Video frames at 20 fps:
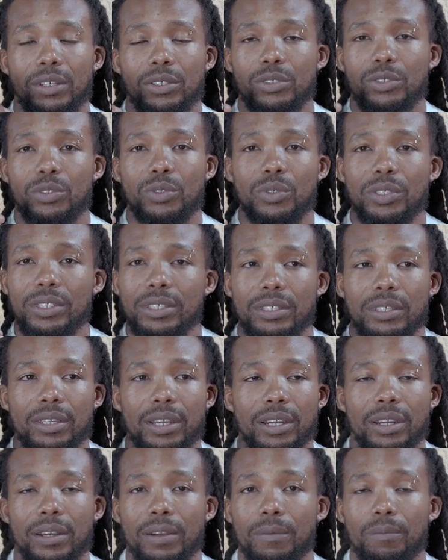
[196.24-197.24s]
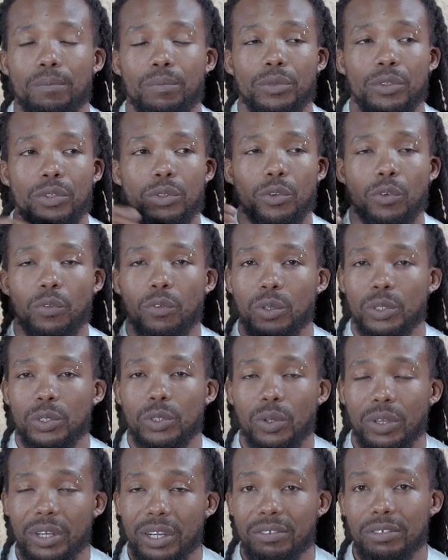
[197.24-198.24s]
shooting,
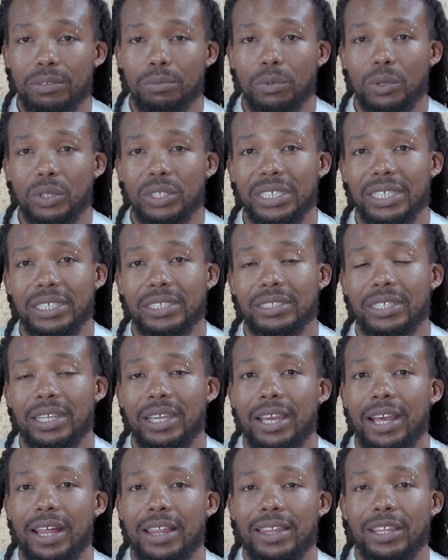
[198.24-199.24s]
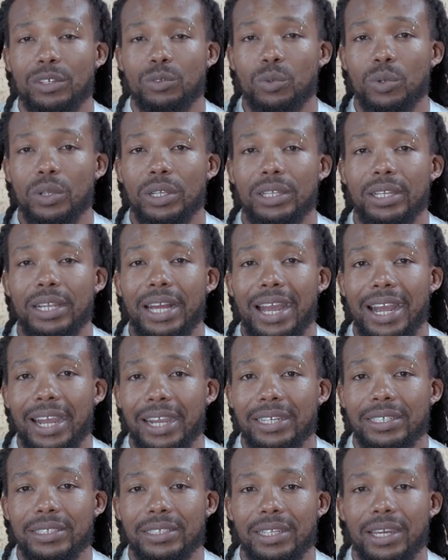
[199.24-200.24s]
photography projects that will
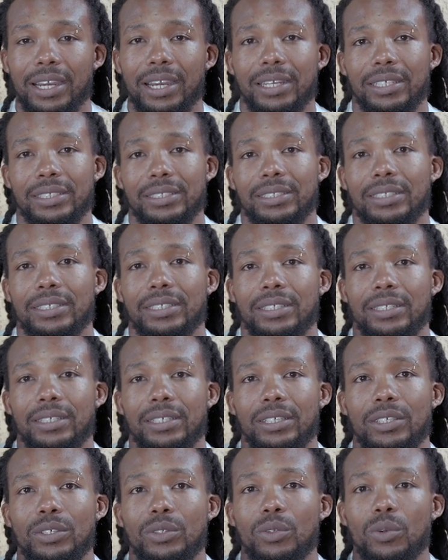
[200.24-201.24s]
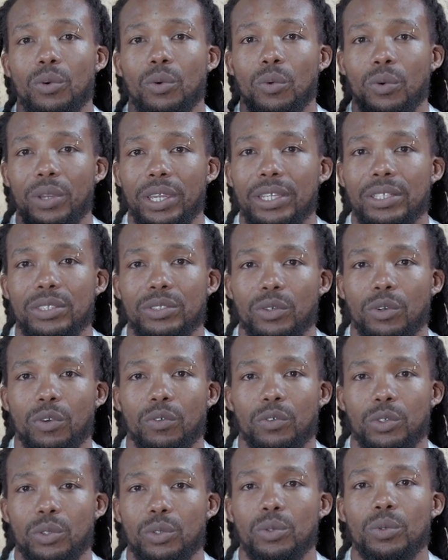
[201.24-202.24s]
act as, ways
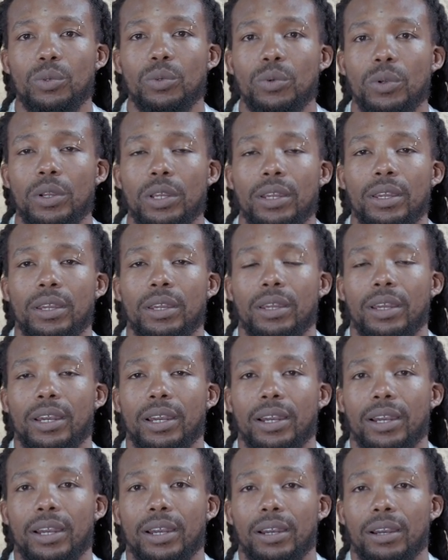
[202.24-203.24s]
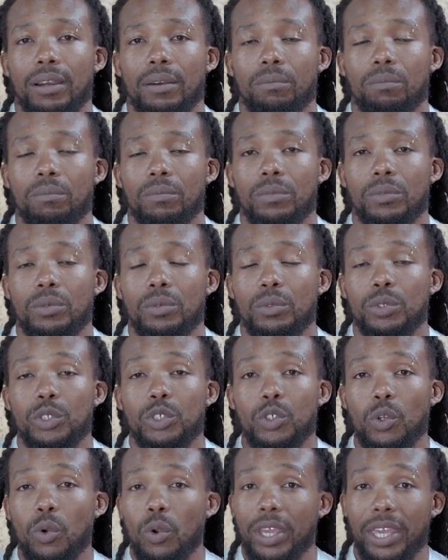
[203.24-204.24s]
of you
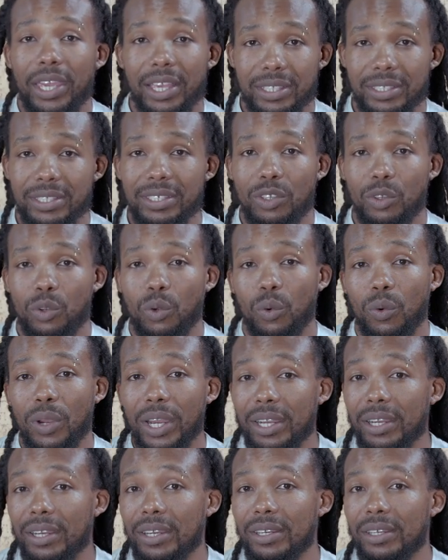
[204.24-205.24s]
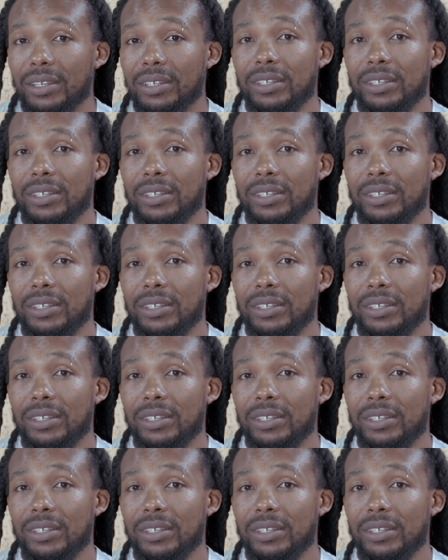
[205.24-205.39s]
showcasing your work